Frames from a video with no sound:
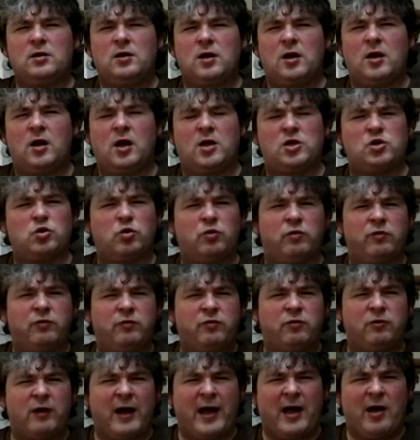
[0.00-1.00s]
And I sort of
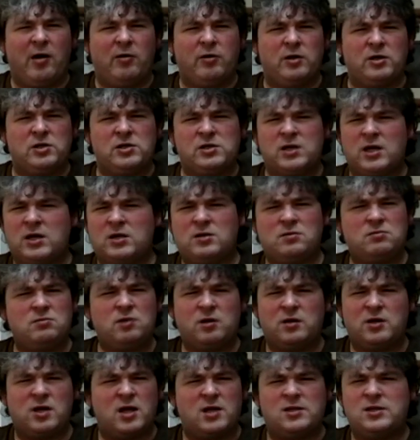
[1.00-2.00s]
frowned and said,
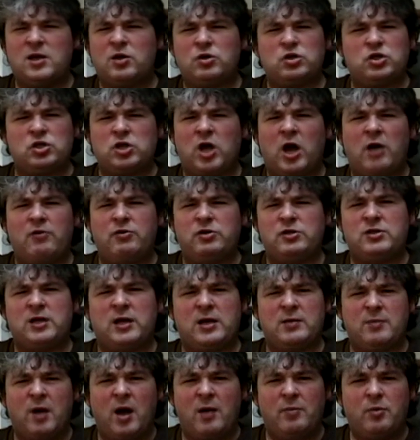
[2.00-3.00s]
"There's no Cyrus in
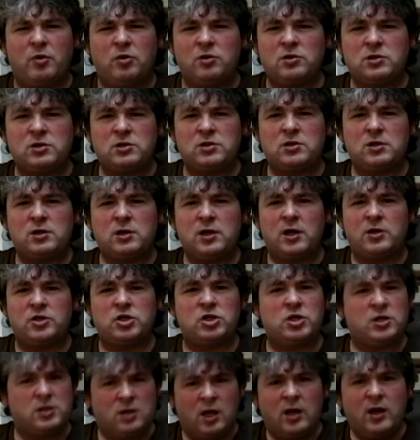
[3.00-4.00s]
any of my books." And
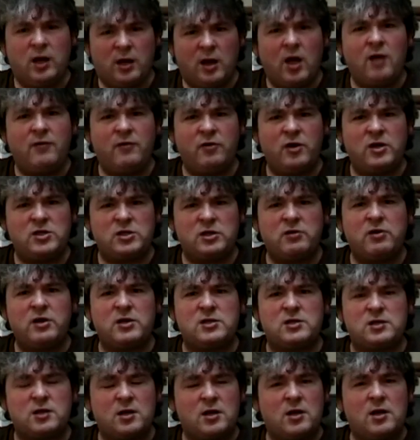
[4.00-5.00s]
she said, No, there
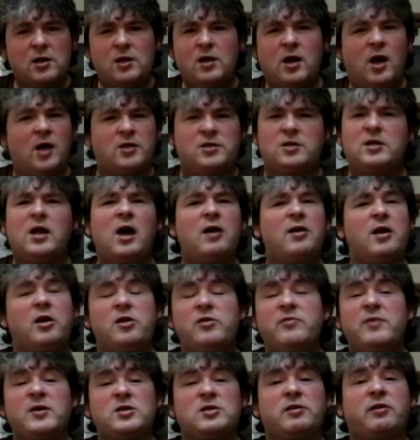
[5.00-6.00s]
is. I said, no,
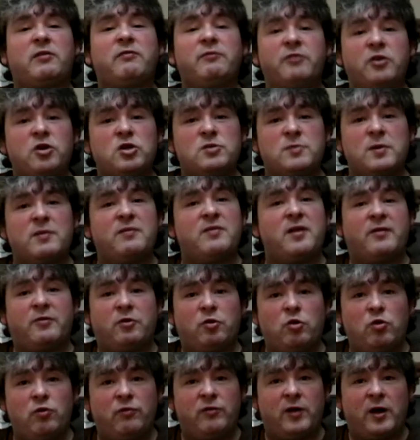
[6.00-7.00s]
you must have confused me with
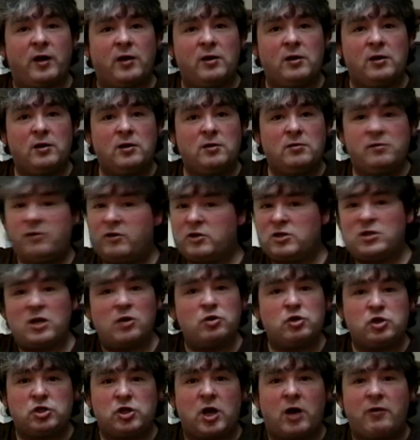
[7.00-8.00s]
another author. There's no
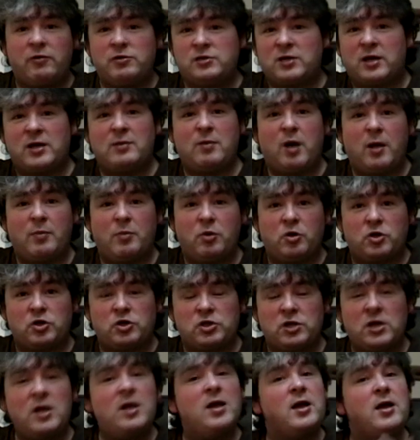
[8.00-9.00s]
Cyrus in any of my
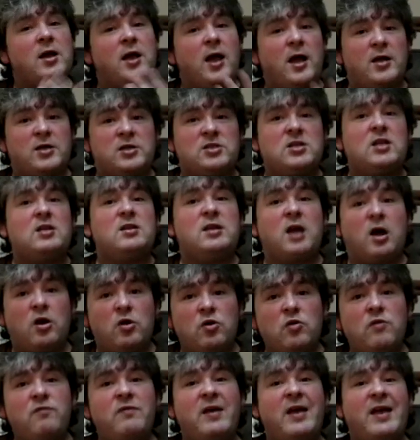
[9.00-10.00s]
books. And she said,
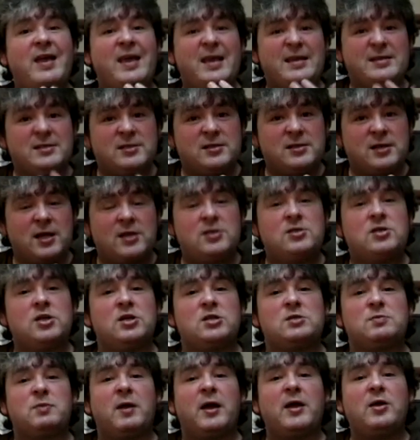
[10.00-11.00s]
no, there is. And she
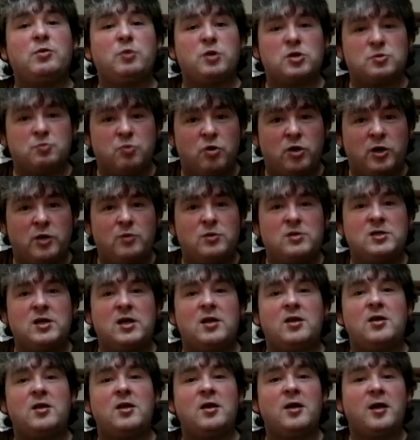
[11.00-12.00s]
explained which book he was
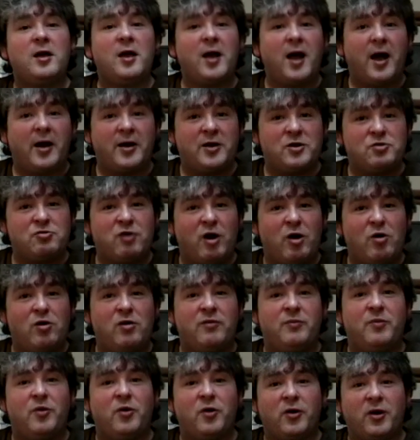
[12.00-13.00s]
in and his role in
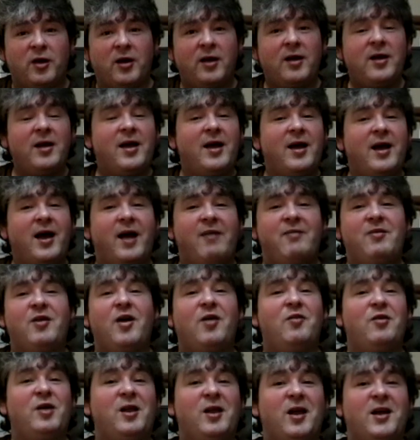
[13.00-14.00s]
the book. And
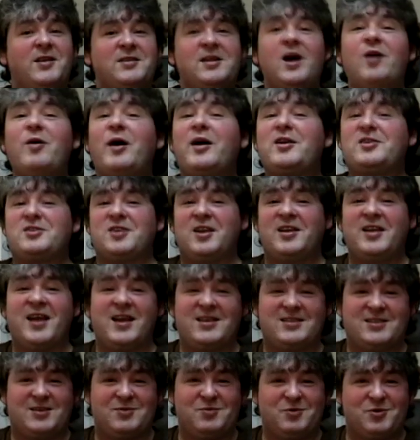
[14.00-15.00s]
I realised, oh, actually,
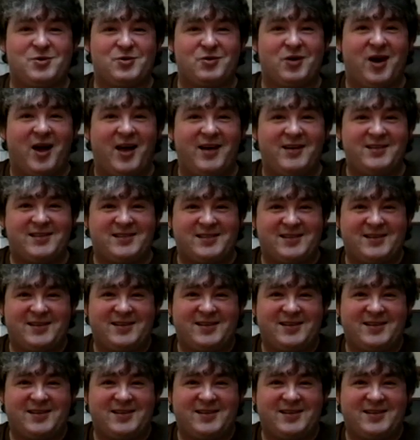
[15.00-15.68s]
yes, she was right.